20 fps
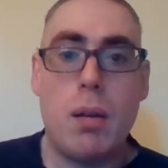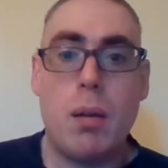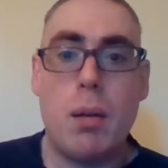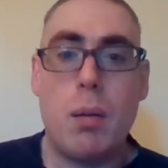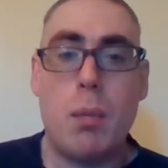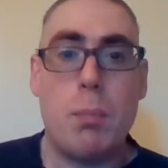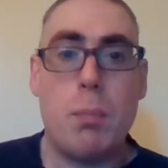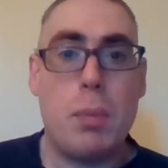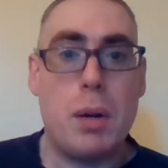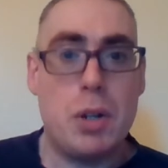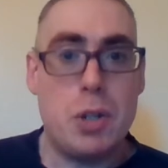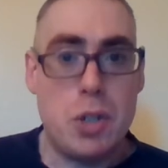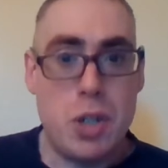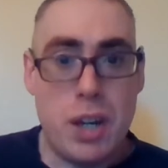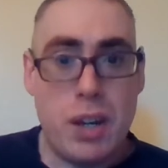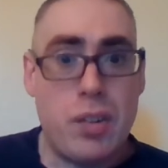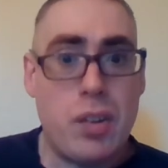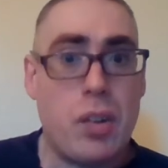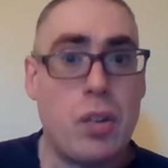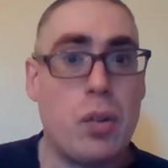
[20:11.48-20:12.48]
But
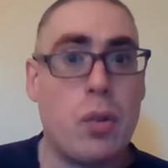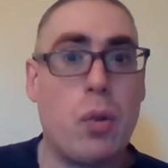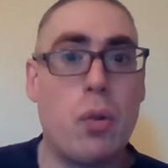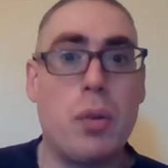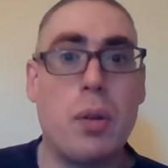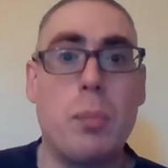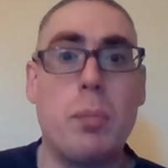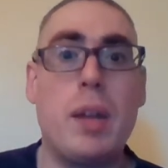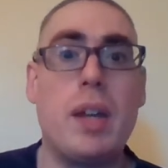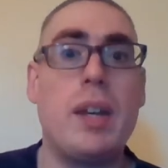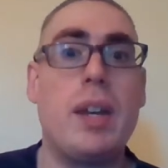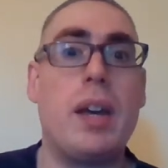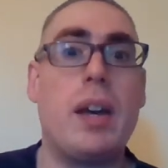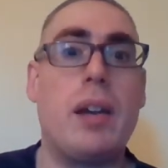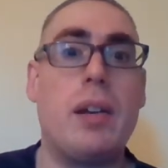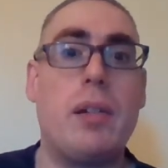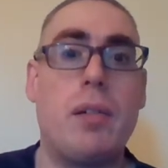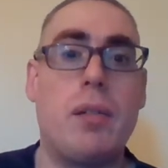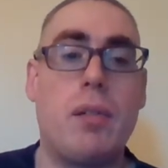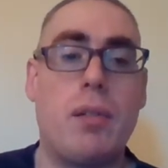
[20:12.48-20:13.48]
Jesus told them they
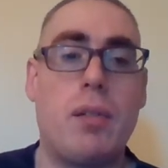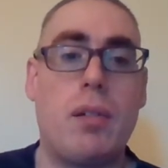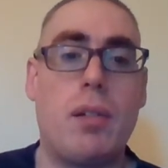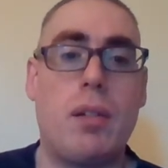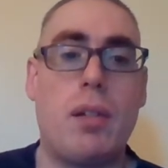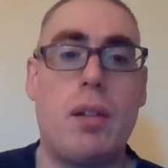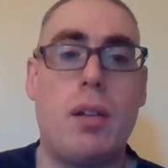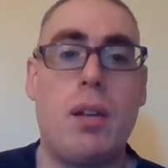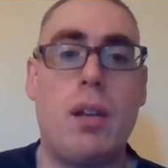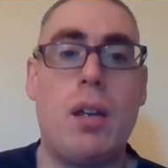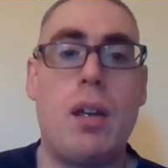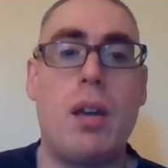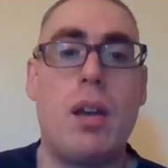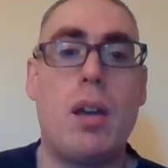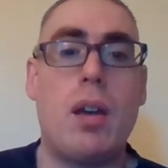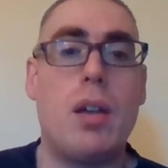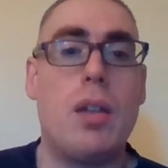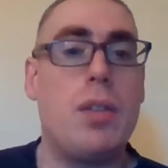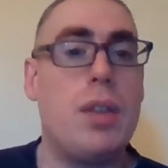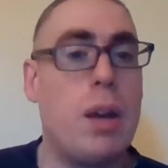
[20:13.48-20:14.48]
did.
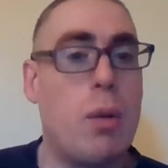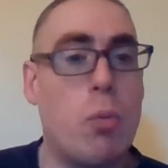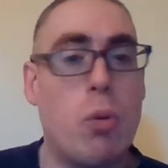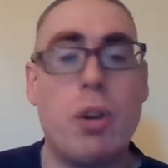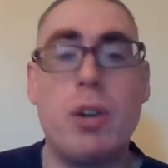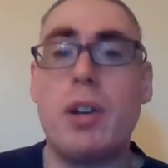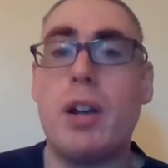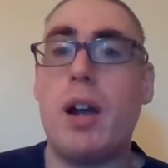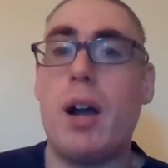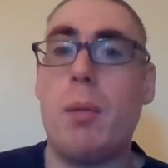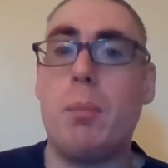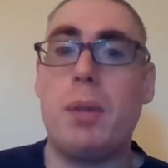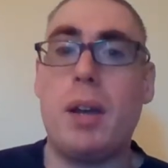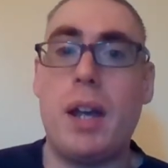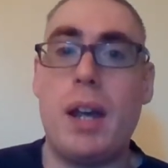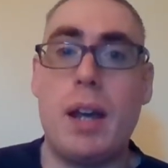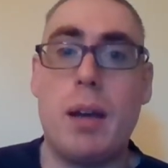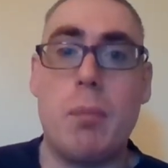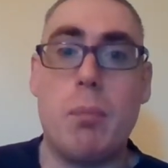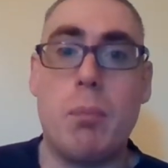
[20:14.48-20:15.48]
They wouldn't come to
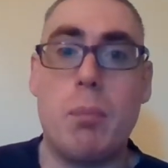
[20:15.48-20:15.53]
him.